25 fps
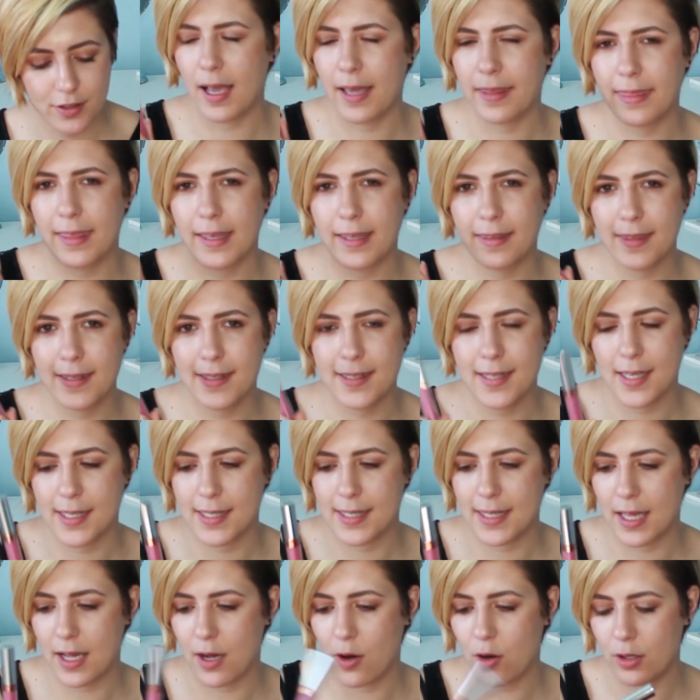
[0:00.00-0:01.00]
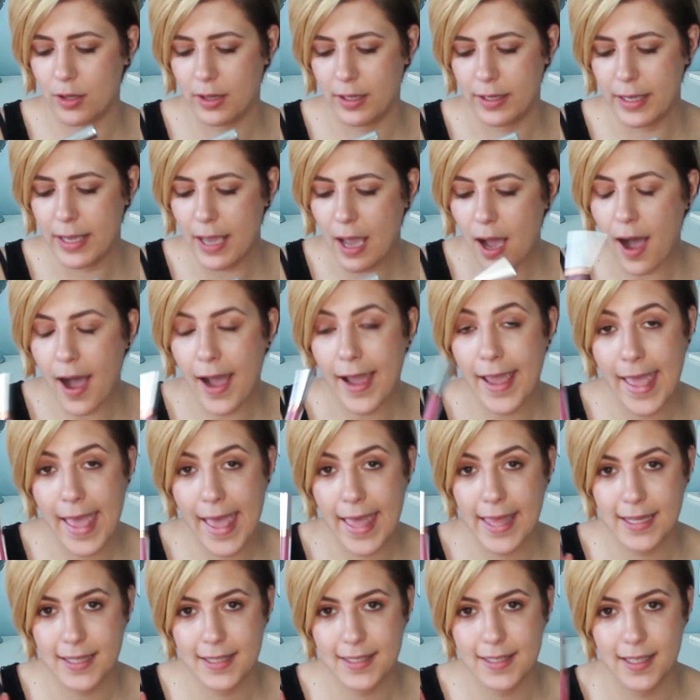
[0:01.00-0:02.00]
I think this is the only
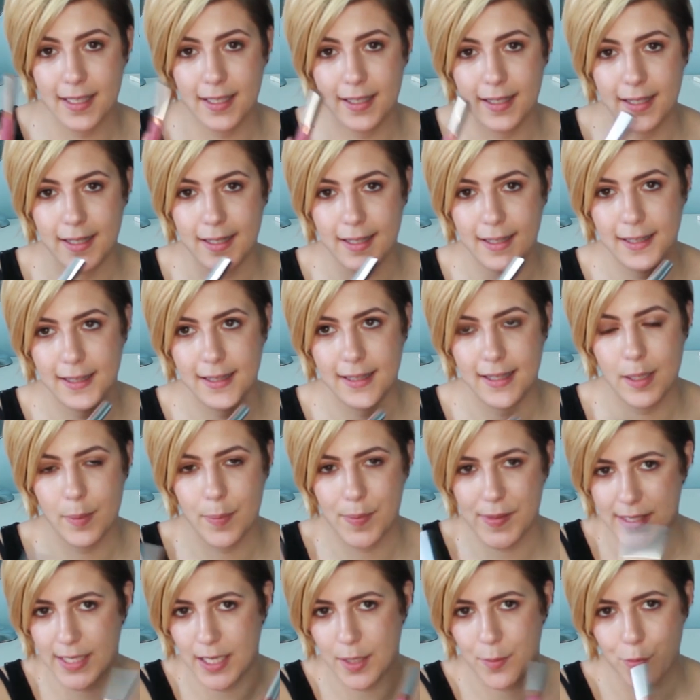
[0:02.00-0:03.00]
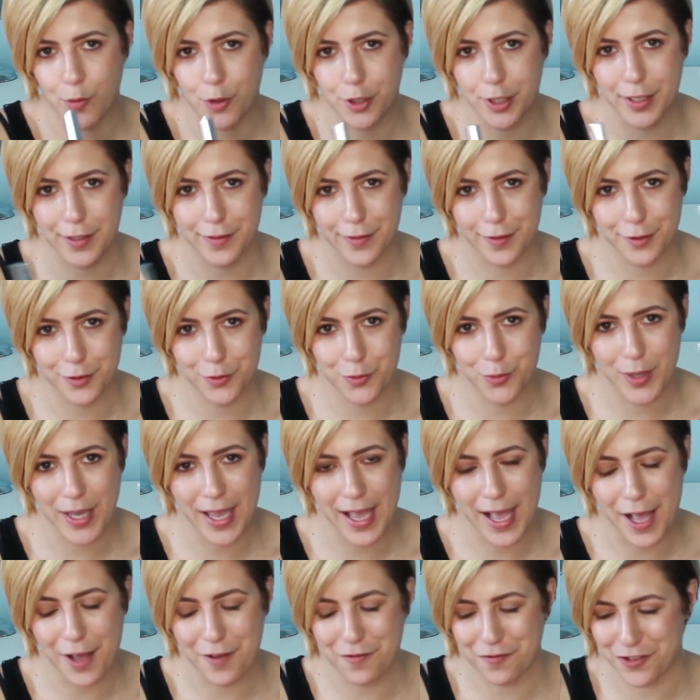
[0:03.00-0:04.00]
high-end lipstick product that we
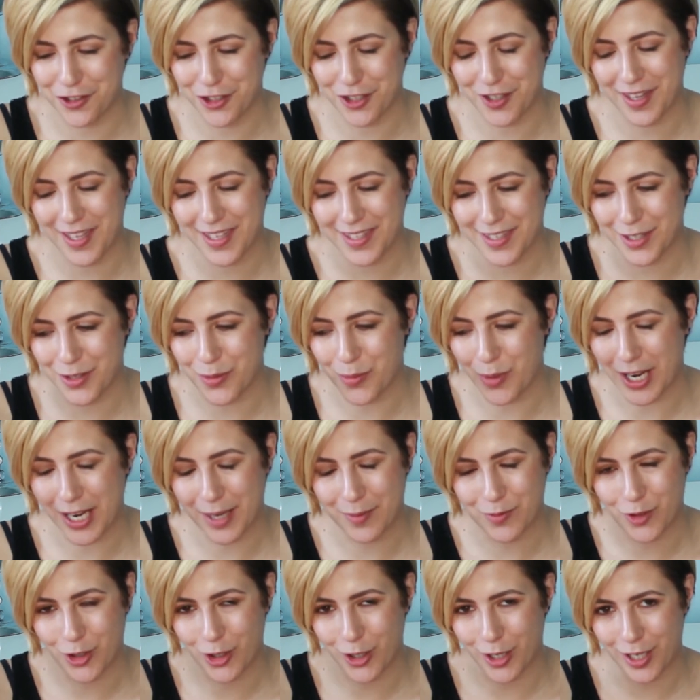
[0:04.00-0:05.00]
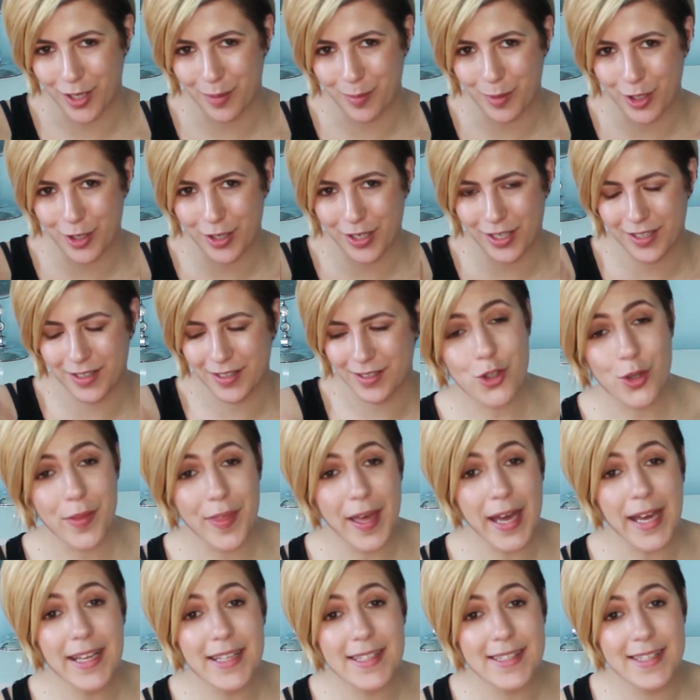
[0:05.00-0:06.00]
have, so this is why I'm talking about it. So
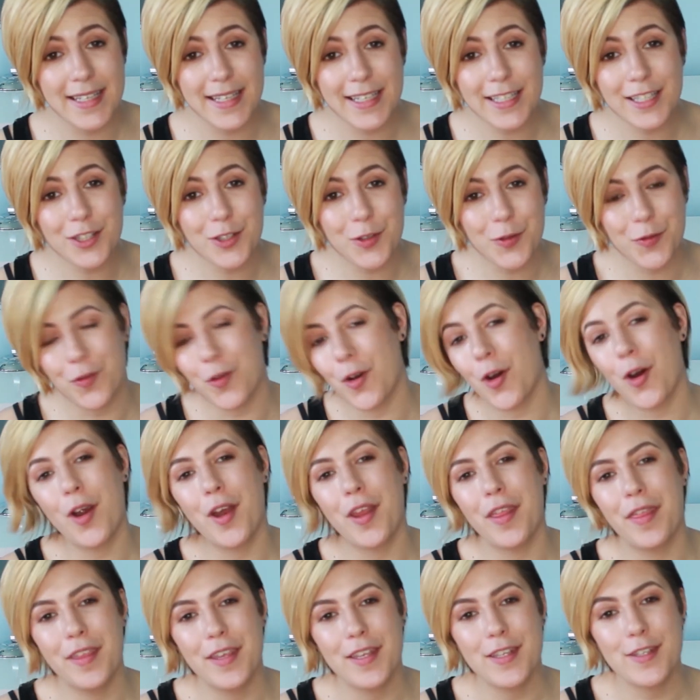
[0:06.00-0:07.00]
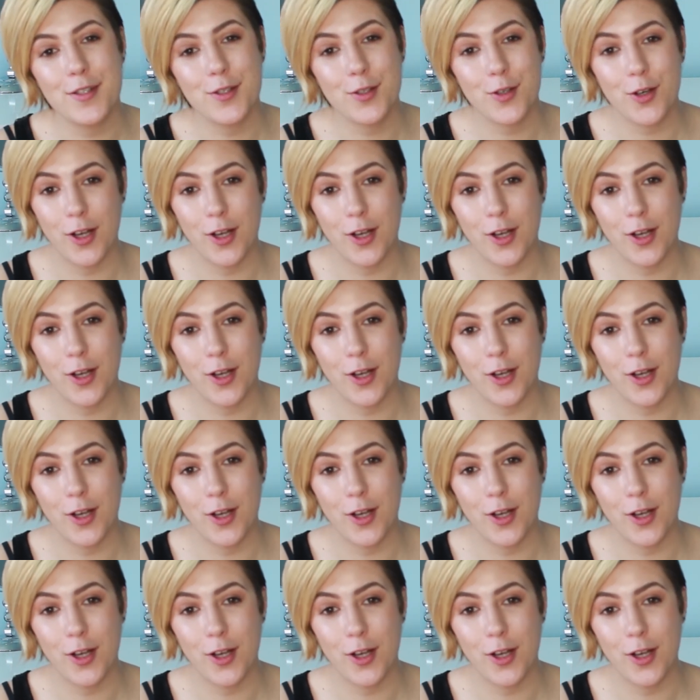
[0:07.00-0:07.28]
that is it for this